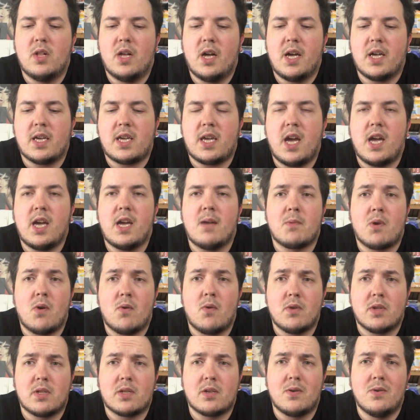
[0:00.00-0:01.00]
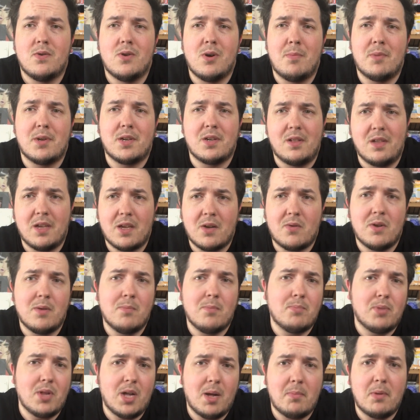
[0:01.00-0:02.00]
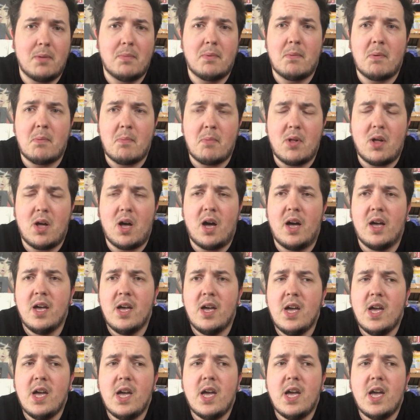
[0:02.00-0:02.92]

like, hey, I'm going to school, I'm a delinquent, blah, blah, blah, blah, blah.